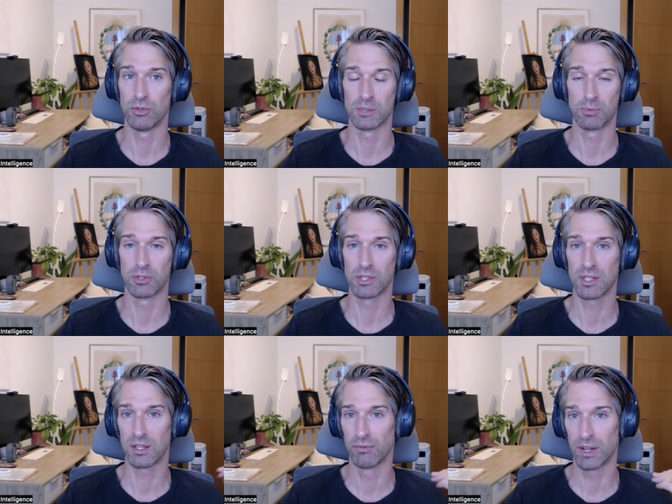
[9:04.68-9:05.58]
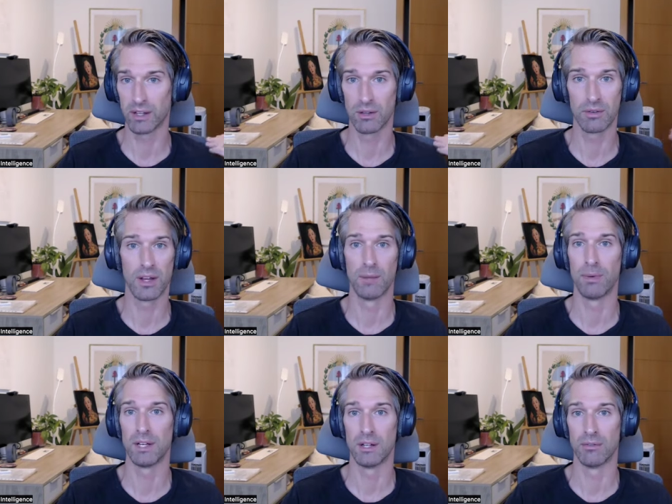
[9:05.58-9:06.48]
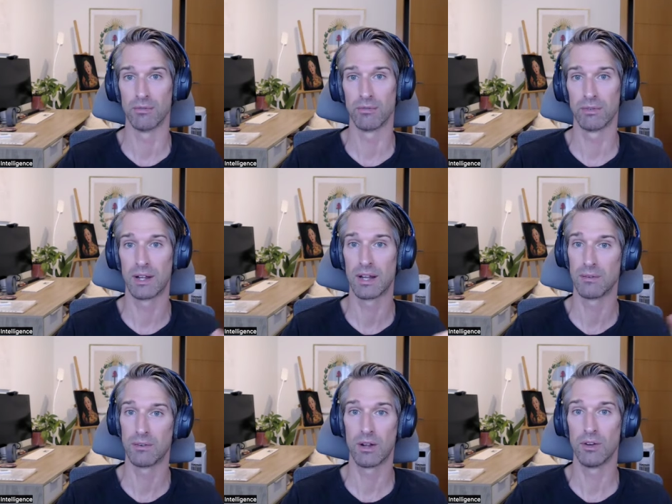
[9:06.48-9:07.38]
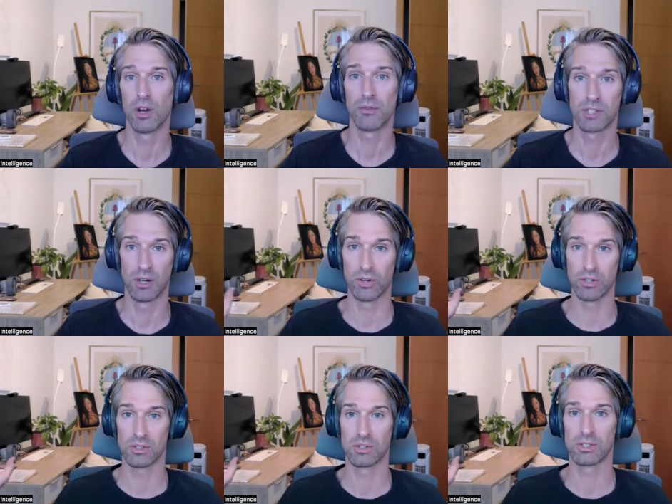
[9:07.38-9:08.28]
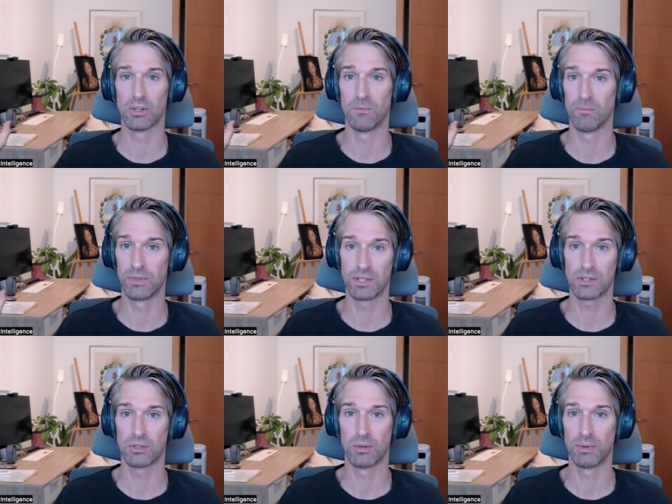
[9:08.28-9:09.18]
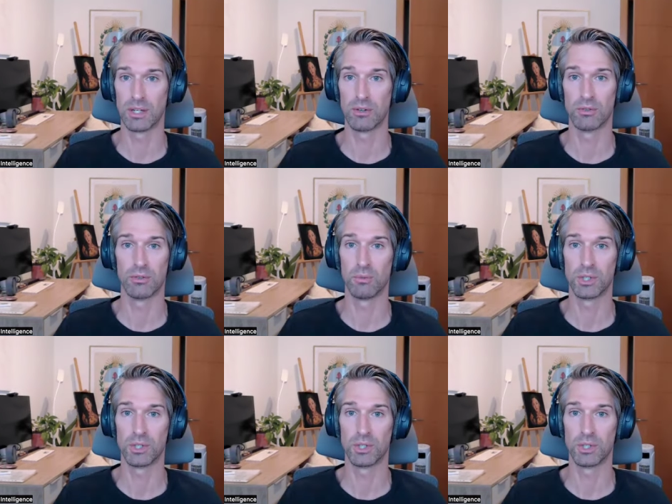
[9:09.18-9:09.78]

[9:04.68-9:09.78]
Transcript: to do this, but just give like a, an opinion of. Uh, none of us are lawyers, so this could completely go